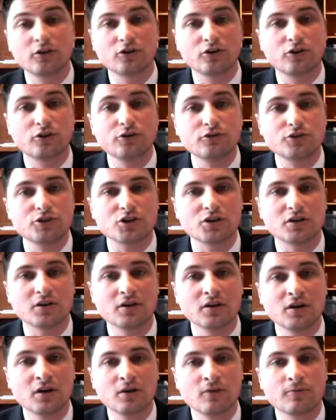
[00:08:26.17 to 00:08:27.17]
in
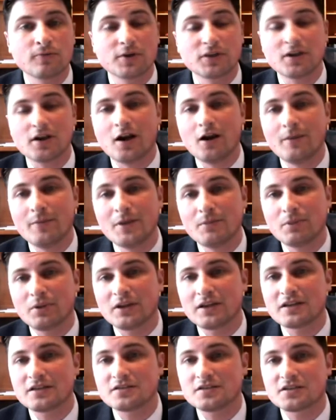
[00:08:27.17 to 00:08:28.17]
conclusion, retirement
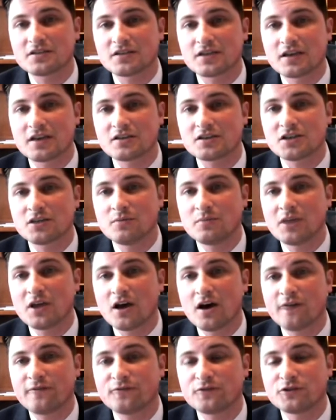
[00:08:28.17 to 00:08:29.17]
plan success can
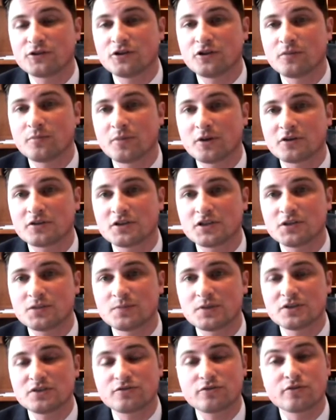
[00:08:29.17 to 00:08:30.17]
be offered to your
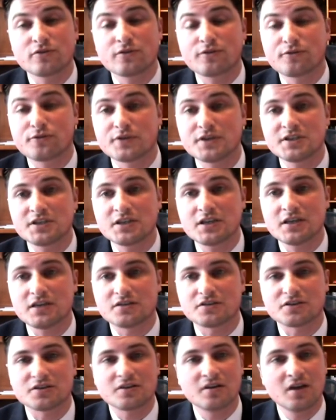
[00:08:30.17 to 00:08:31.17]
participants through the 3
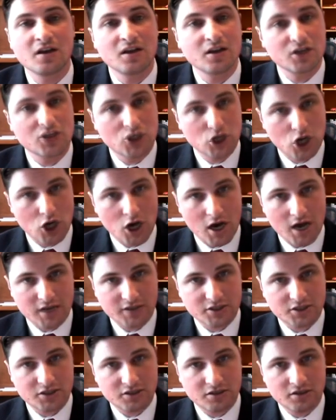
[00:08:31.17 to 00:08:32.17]
C's:
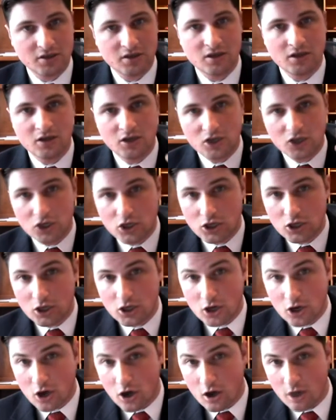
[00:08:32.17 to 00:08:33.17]
cost,
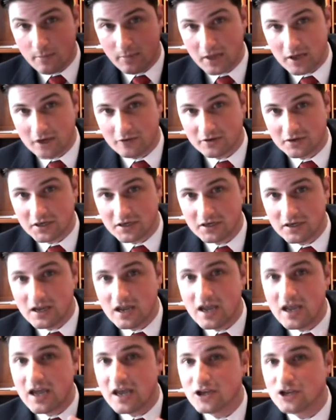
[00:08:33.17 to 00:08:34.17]
compounding,
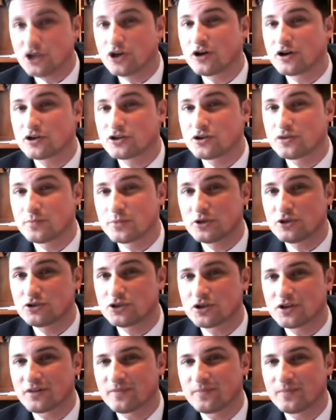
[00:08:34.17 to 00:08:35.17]
and
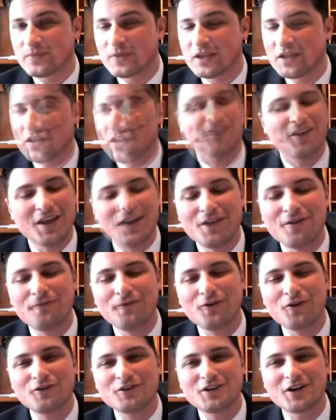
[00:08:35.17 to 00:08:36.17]
contribution. Thank you
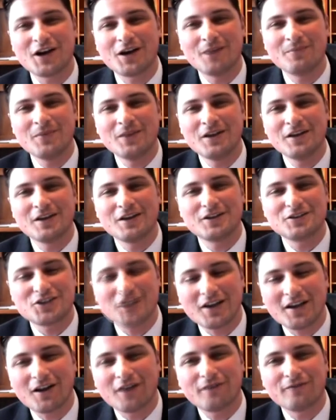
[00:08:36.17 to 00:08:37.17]
for your time, and
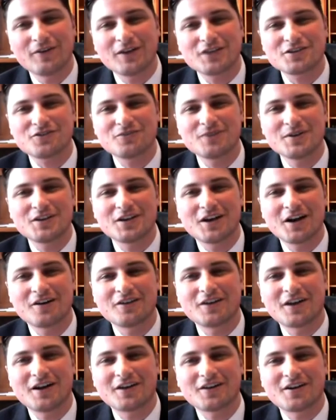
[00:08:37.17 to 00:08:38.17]
check out
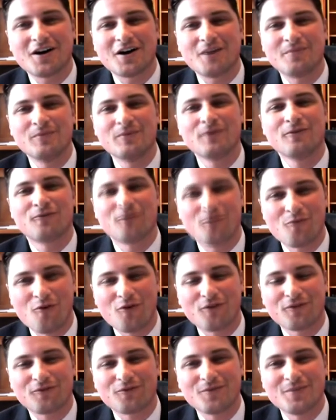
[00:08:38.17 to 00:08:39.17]
investandretire.com for
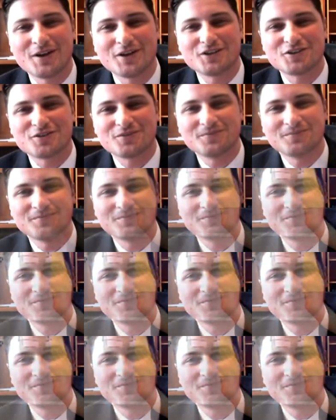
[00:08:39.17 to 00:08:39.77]
more information.